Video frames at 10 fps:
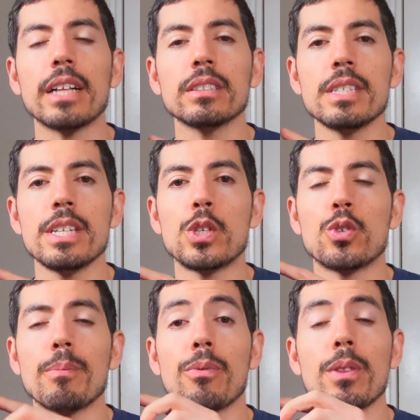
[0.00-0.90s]
LED
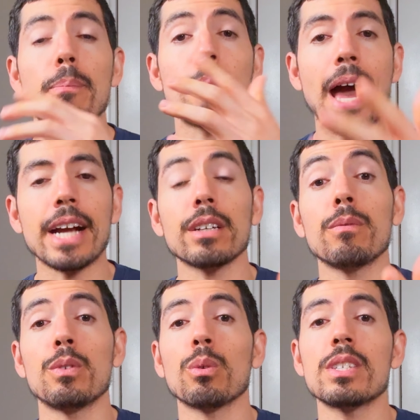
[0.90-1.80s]
strip for the back
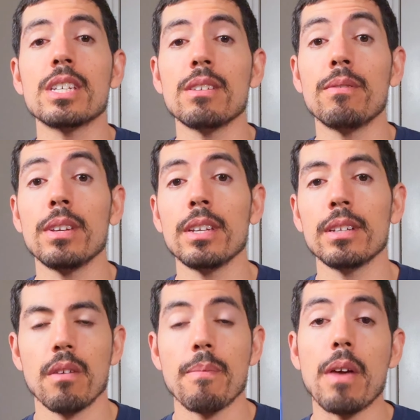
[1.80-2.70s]
of your
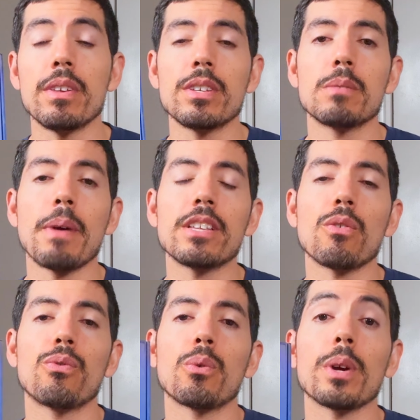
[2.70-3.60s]
TV. And this is meant
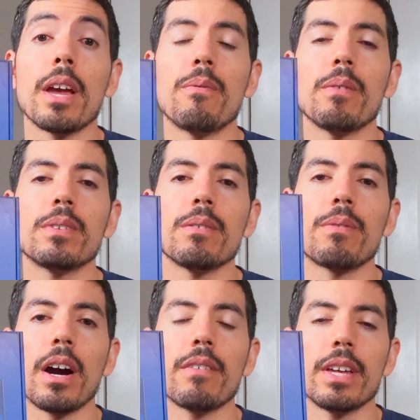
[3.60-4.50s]
for a
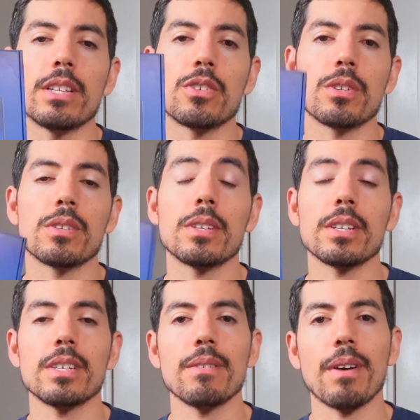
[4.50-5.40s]
55-inch to
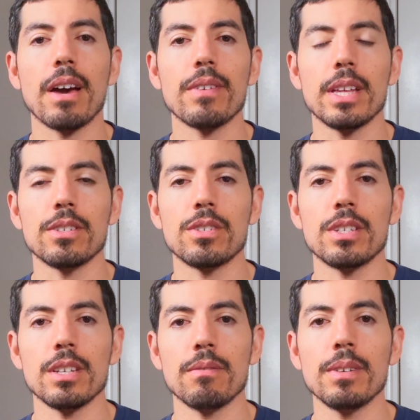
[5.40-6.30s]
65-inch
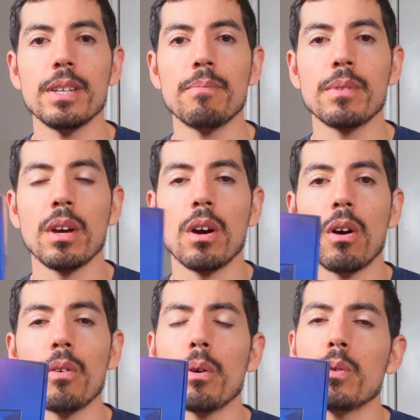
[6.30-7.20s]
TV,
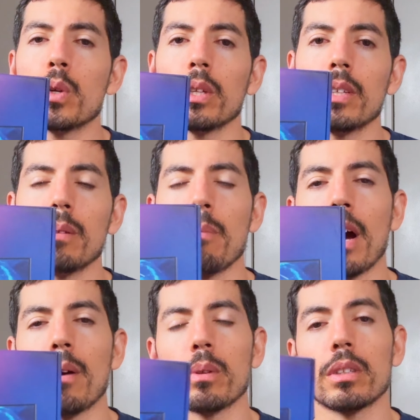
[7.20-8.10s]
although you could get
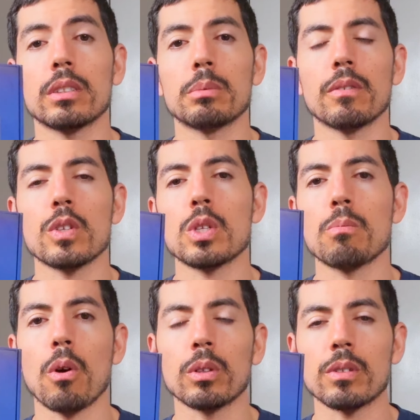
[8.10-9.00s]
by with a little bit of a
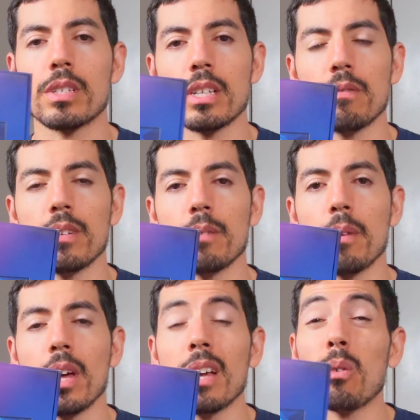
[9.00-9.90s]
smaller TV
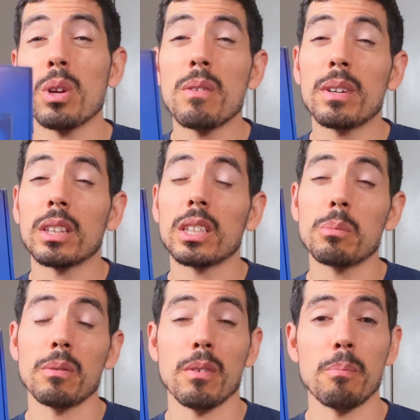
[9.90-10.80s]
or even a little
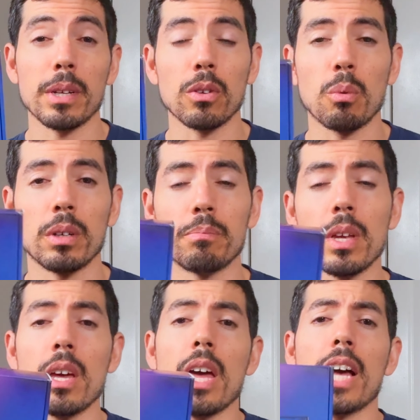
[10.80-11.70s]
bit of a bigger one.
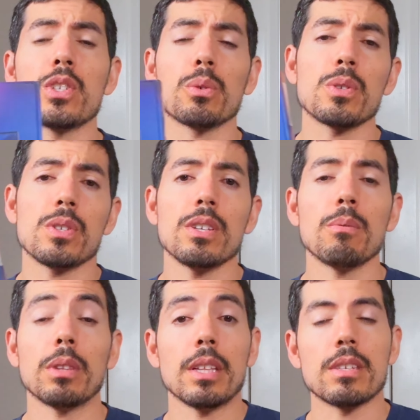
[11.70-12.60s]
As you'll see
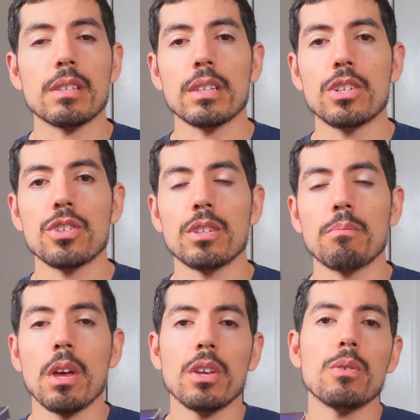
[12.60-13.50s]
with installation,
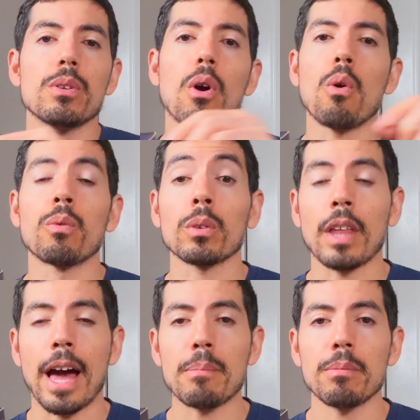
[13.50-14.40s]
you can
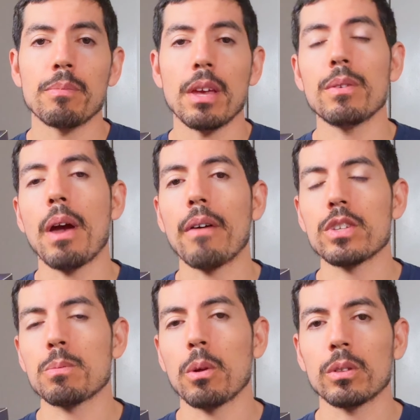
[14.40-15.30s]
overlap. If you have a
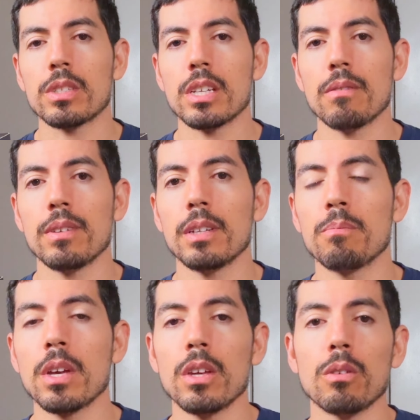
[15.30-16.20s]
smaller
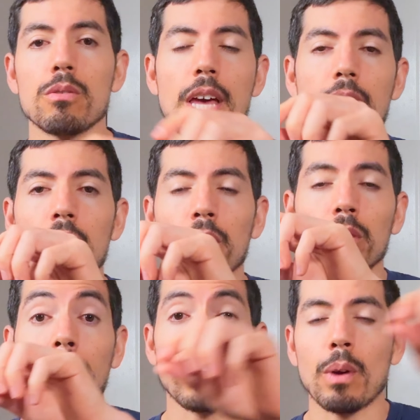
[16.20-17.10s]
TV, you just add another
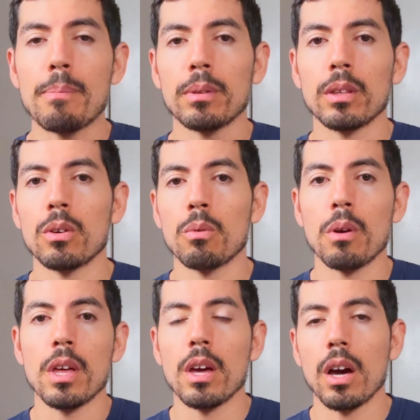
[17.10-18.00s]
layer right below
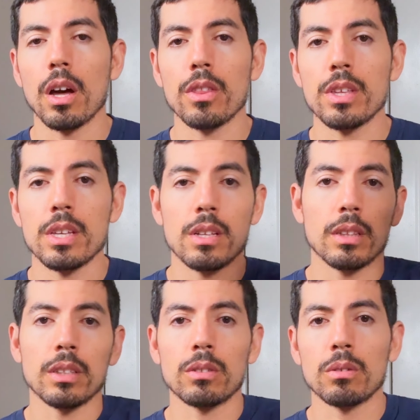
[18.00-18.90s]
the
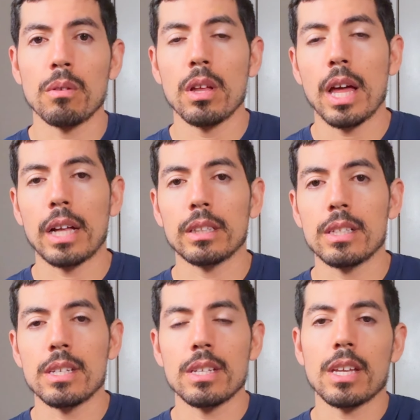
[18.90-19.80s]
little
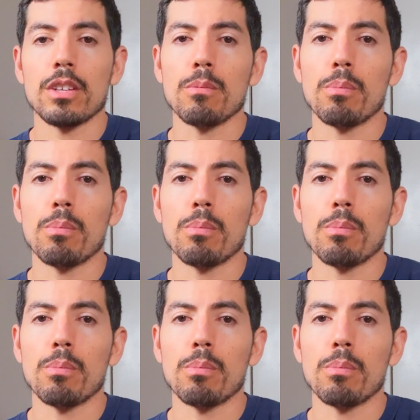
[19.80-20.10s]
LEDs that you